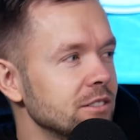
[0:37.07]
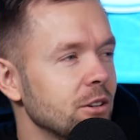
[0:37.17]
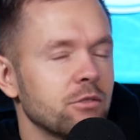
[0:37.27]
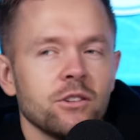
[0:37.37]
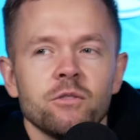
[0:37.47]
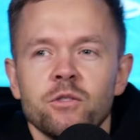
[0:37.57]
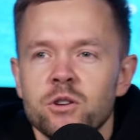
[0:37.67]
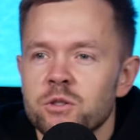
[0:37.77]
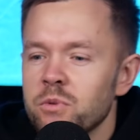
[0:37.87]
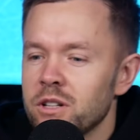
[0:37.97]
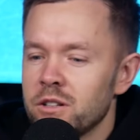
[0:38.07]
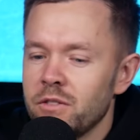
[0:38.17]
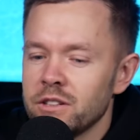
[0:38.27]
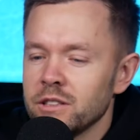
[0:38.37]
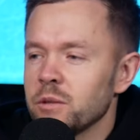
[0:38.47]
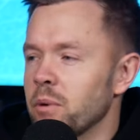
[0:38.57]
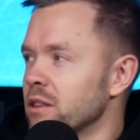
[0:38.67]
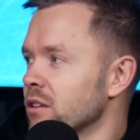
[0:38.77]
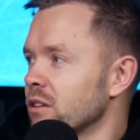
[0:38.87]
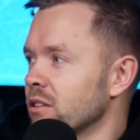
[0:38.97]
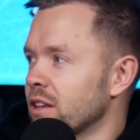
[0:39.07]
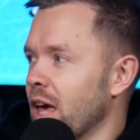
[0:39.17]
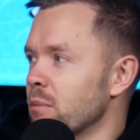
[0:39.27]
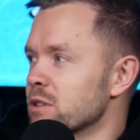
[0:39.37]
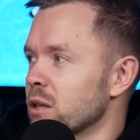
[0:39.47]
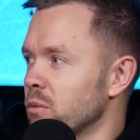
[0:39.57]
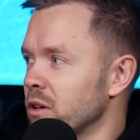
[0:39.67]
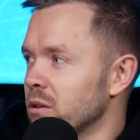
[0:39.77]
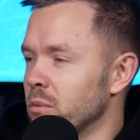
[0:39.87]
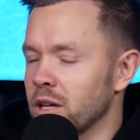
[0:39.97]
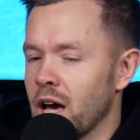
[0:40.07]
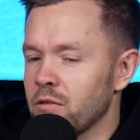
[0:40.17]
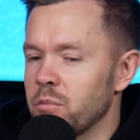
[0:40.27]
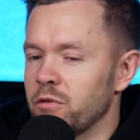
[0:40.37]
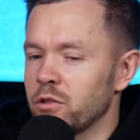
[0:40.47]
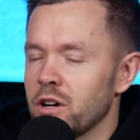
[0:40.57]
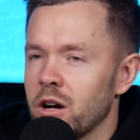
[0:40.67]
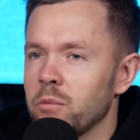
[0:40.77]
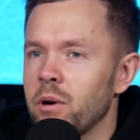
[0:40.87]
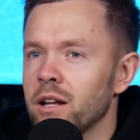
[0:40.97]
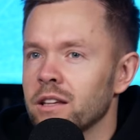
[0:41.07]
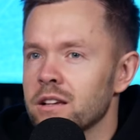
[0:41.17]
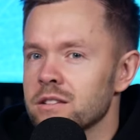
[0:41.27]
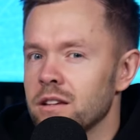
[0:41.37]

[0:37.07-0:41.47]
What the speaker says: Of course, we're very dependent on games that we have before our podcast,